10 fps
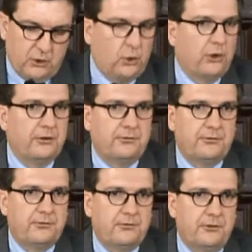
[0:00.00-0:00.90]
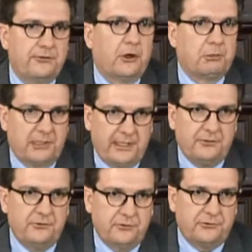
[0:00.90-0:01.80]
or is there a
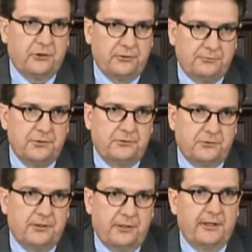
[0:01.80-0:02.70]
plan to do so in the future